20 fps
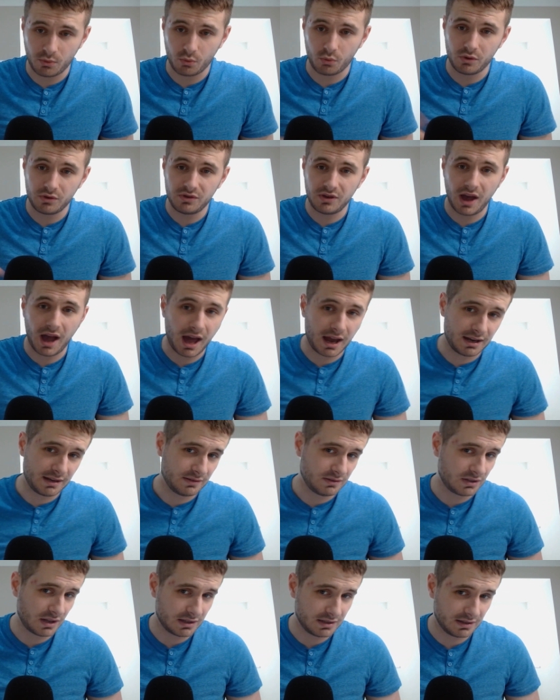but with the added
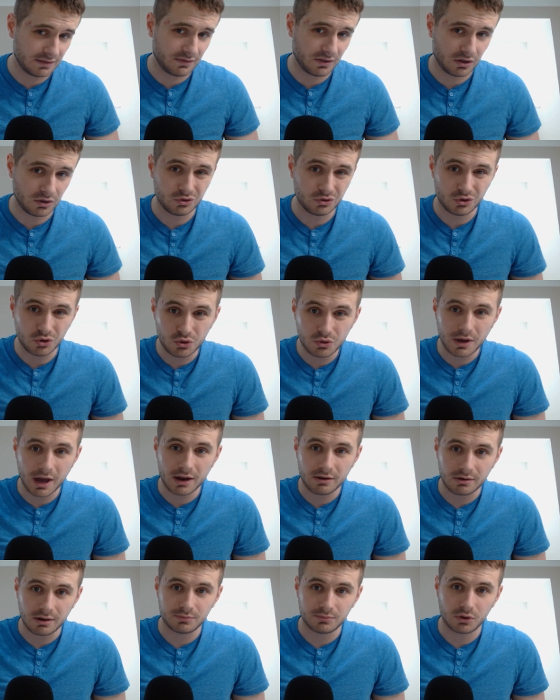incentive that you do
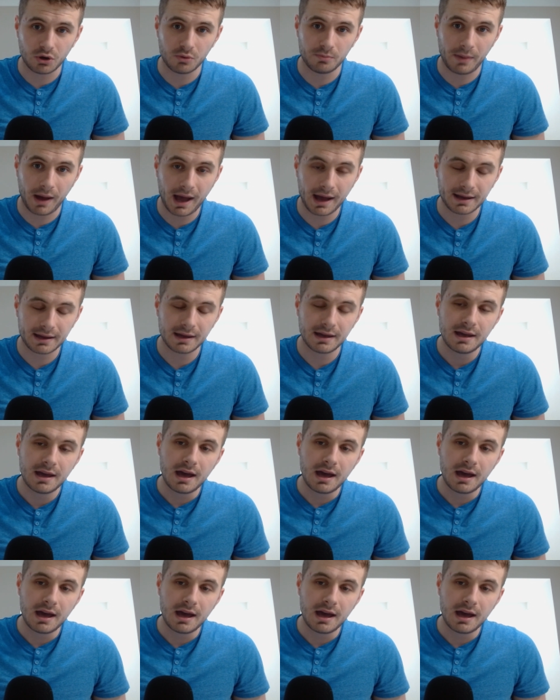get crypto back